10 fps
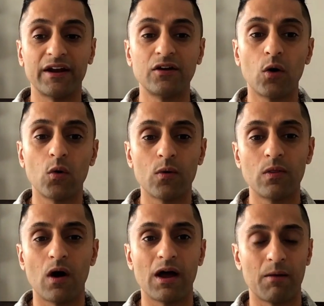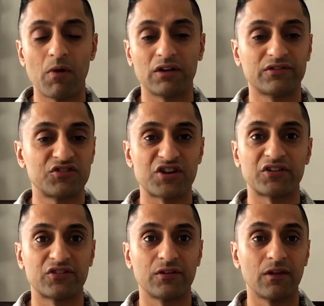I know I'm not
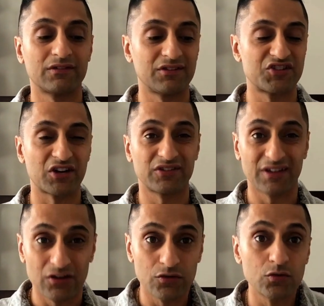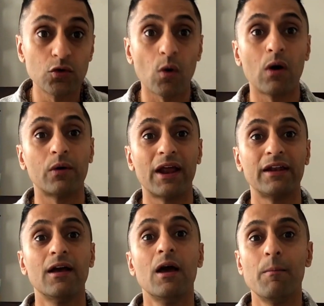suggesting that you do go out
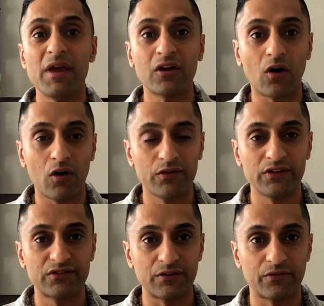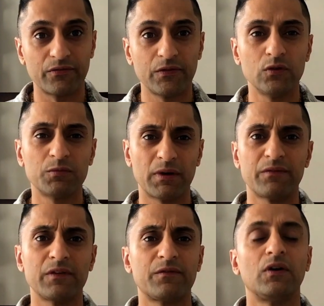and make all these different foods, but
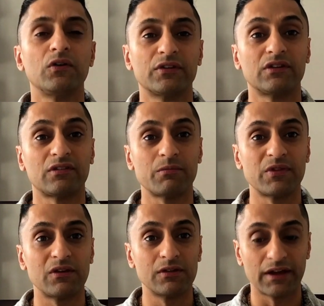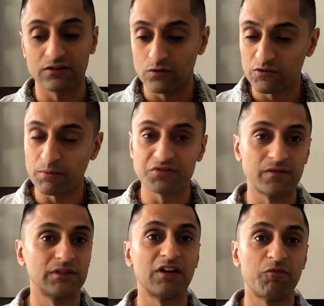if it falls into something that you like doing, especially
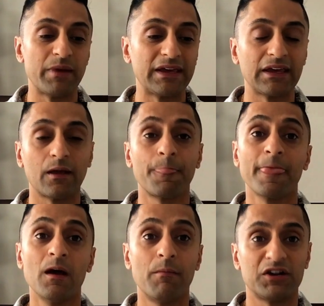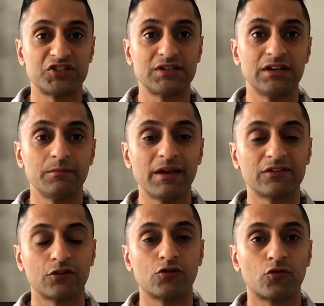if you love baking, matcha tea
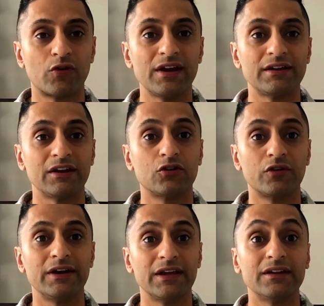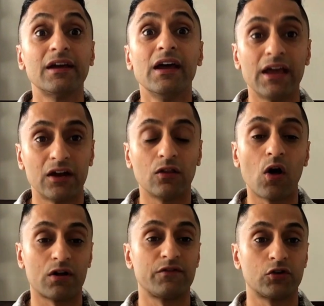makes a great ingredient in a
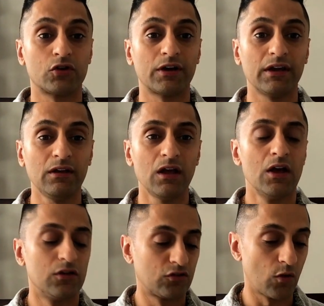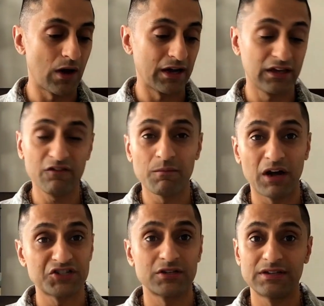lot of your cooking. So give
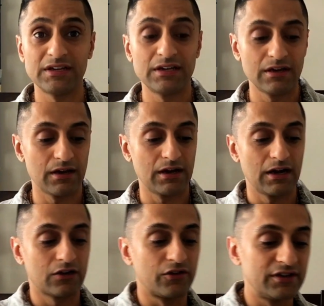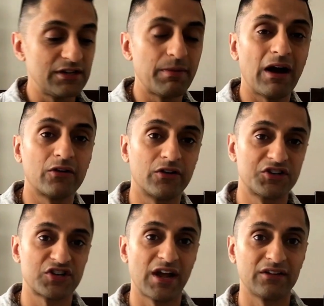matcha tea, green tea powder, a
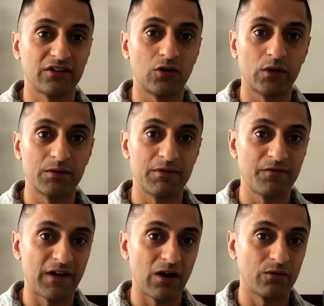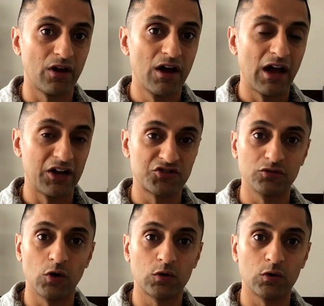chance. I know it can be found at your
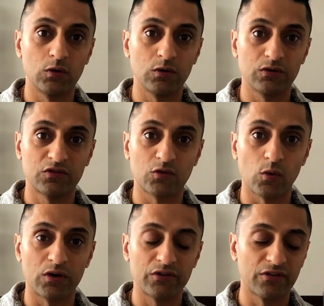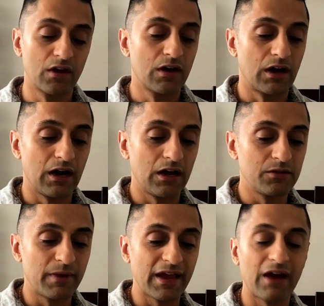local stores.
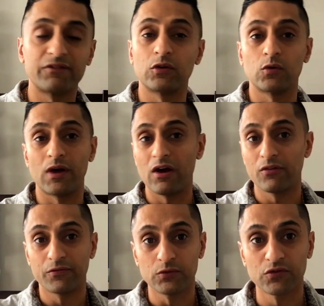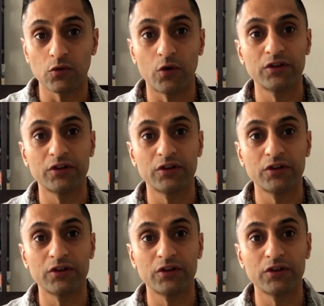You may have to go to a health food store.